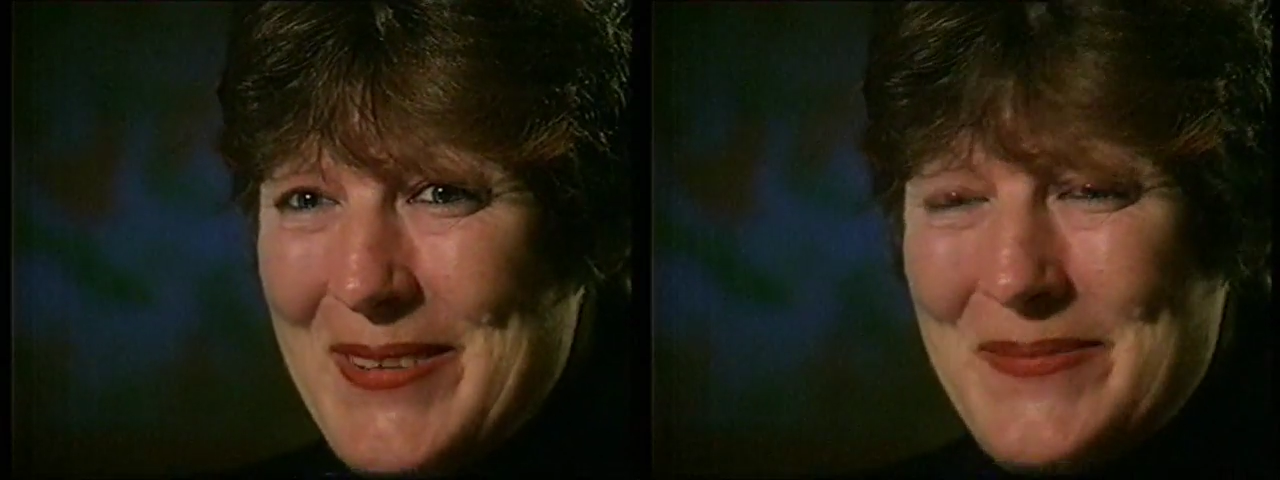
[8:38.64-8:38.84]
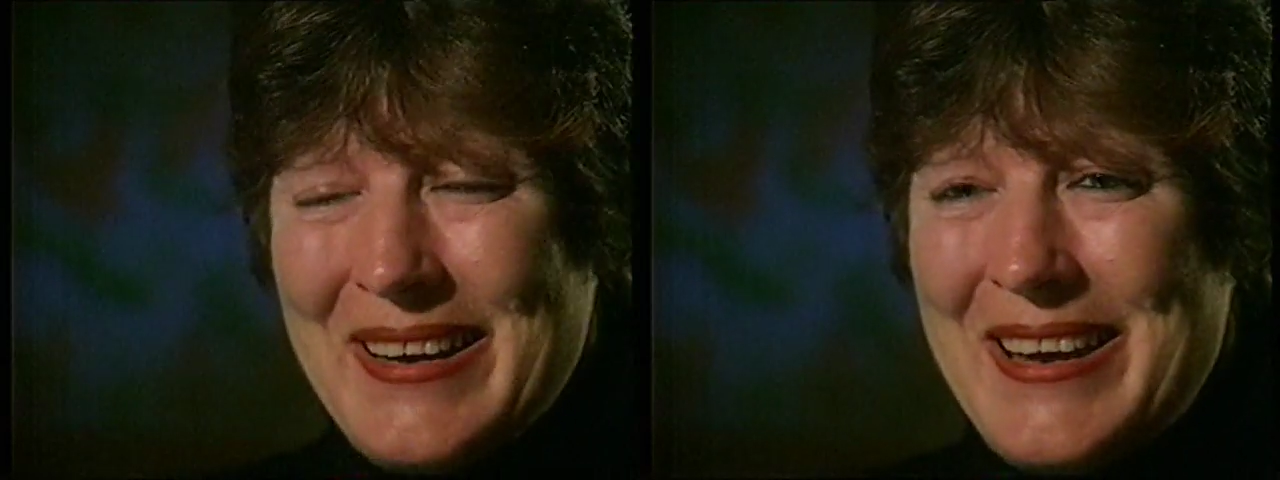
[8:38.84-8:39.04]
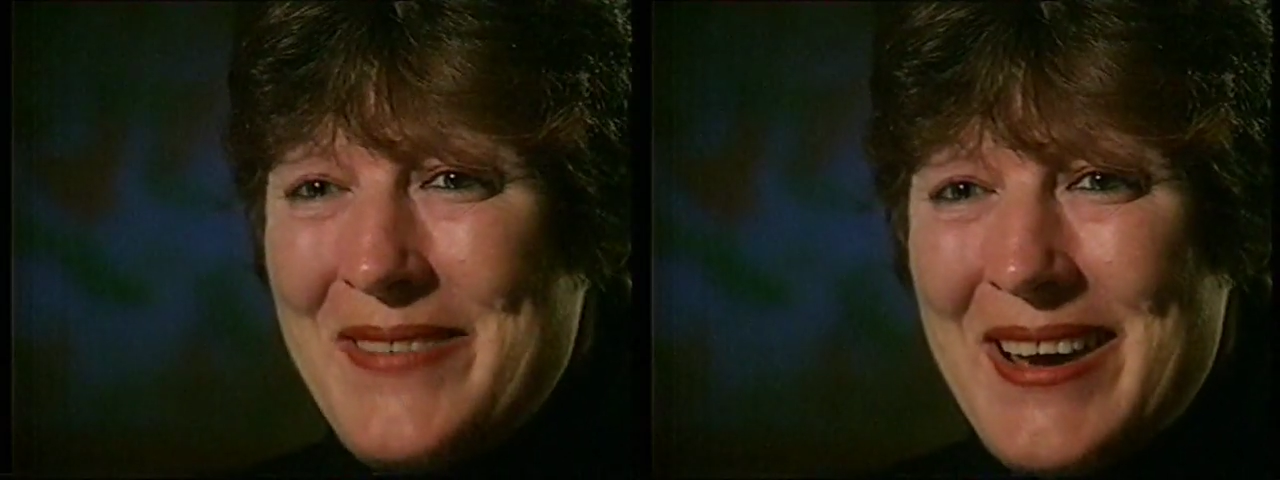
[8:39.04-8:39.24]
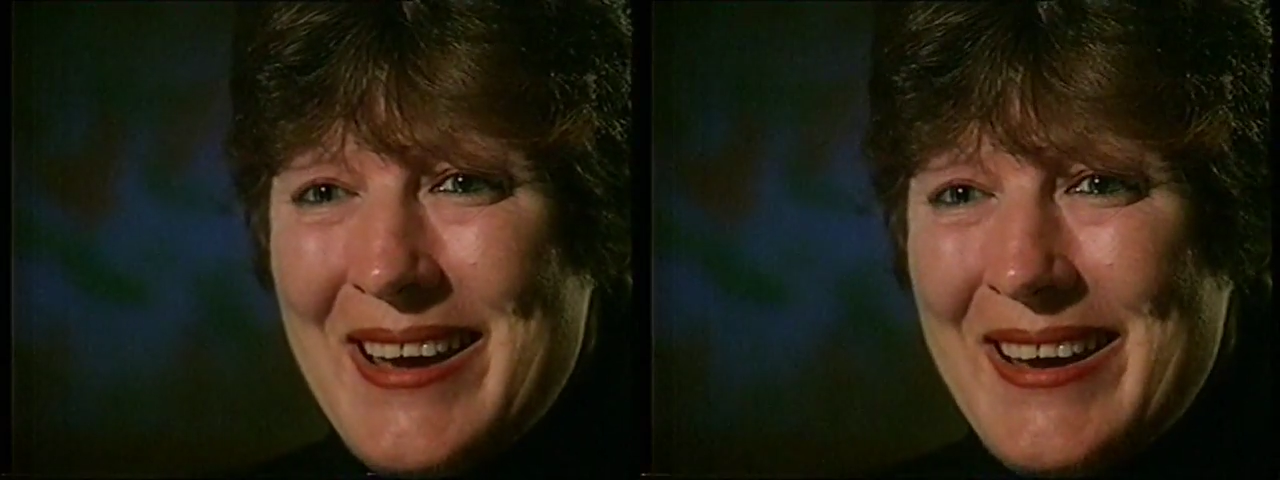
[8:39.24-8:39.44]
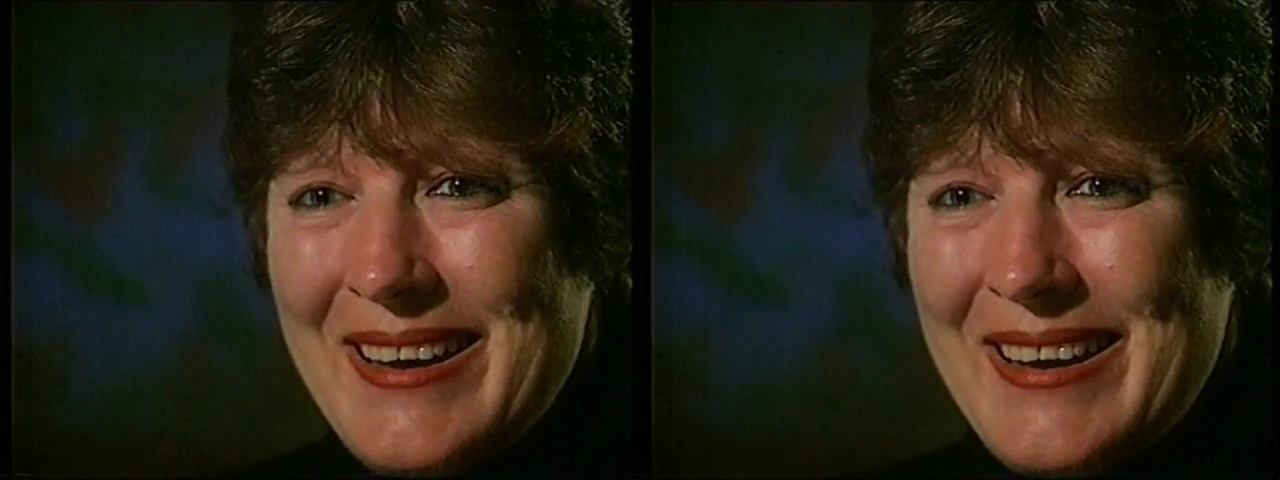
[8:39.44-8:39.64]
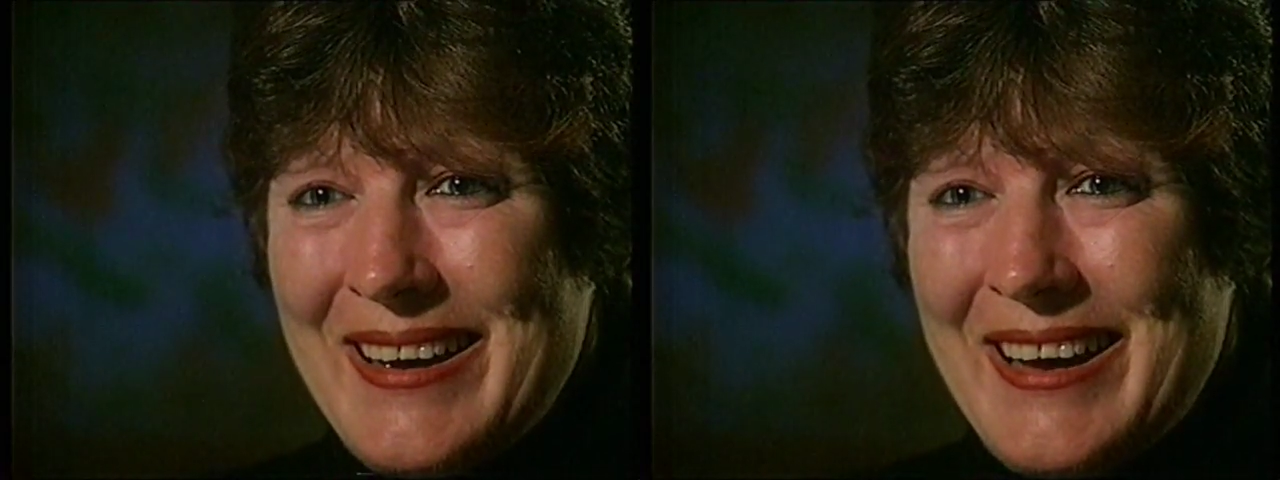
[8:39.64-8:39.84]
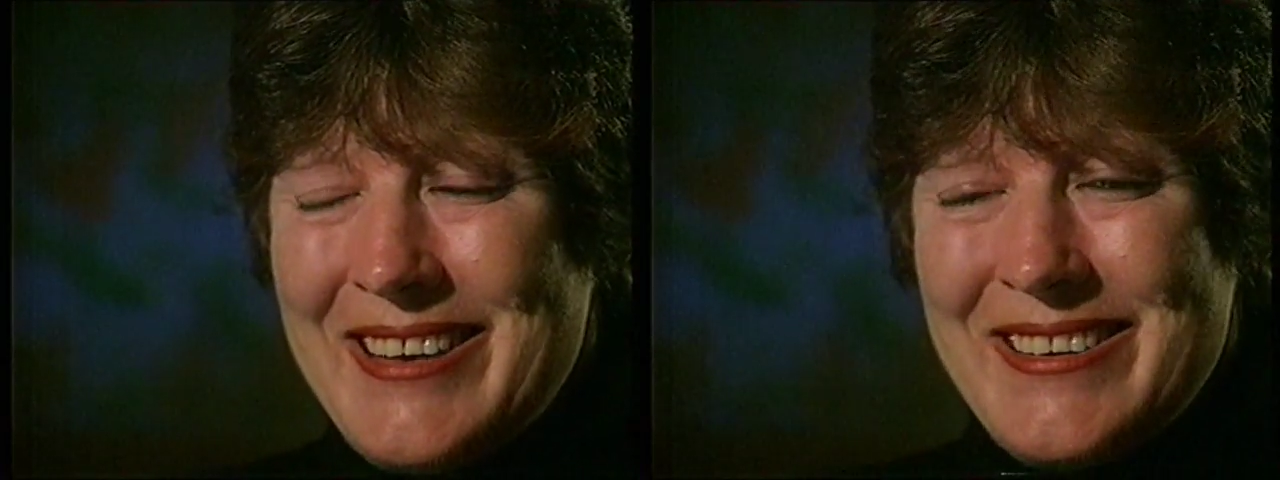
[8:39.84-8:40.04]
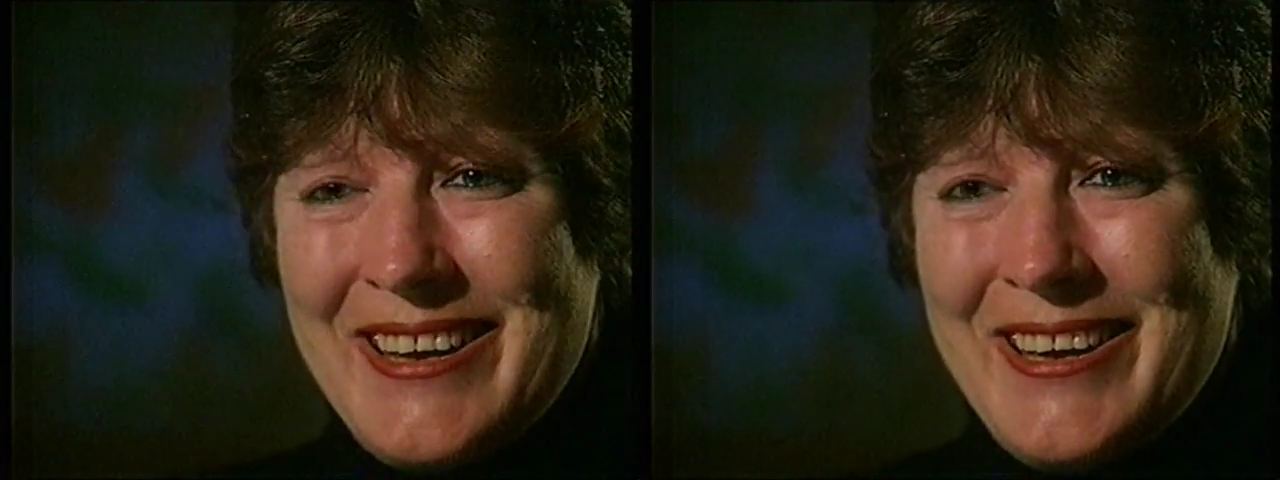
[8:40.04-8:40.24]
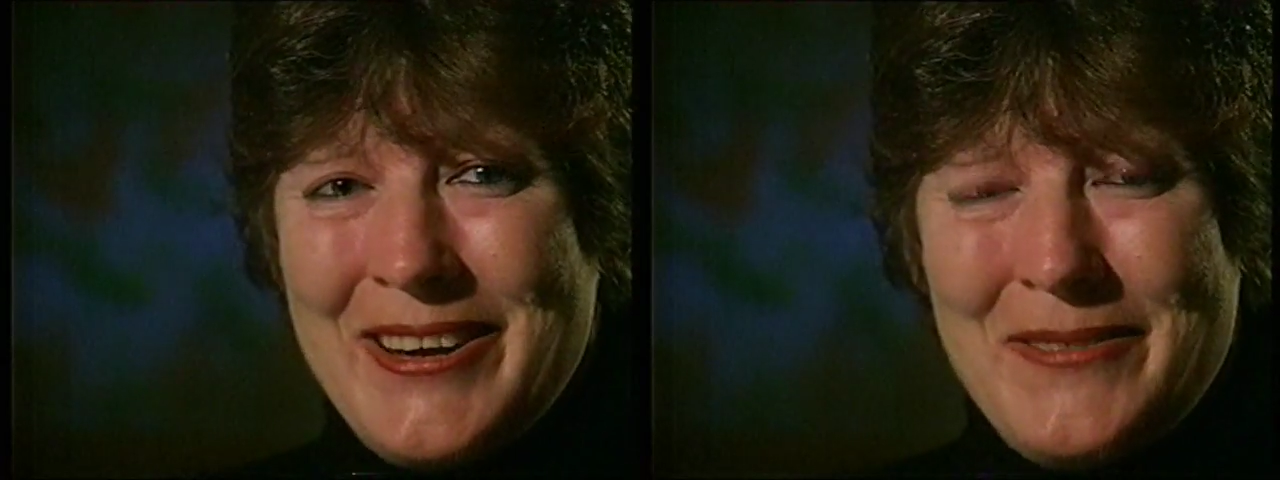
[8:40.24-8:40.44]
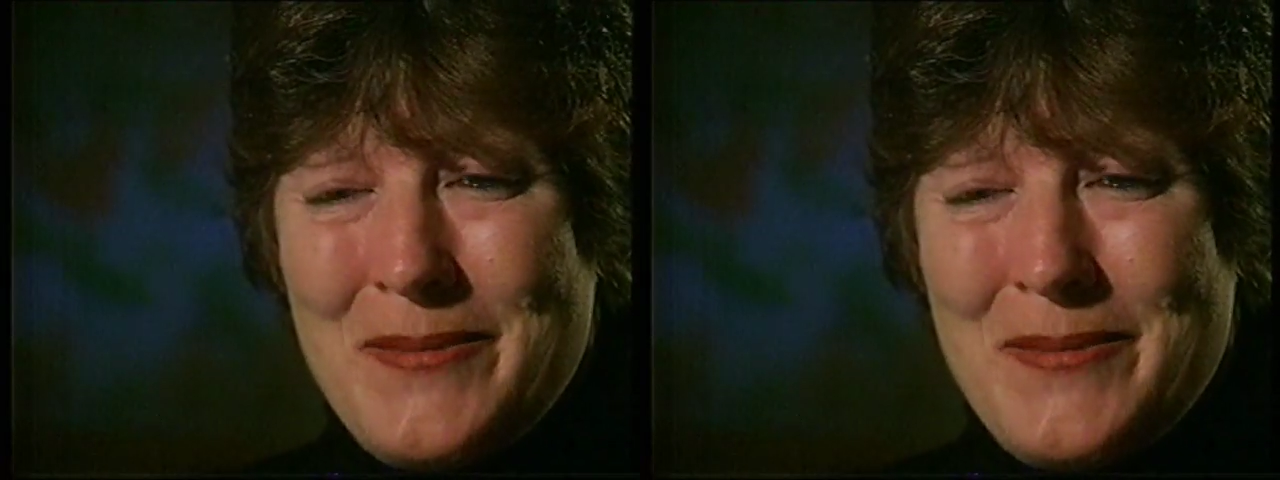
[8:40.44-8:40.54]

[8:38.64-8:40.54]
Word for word: Couldn't believe it. Chicken curry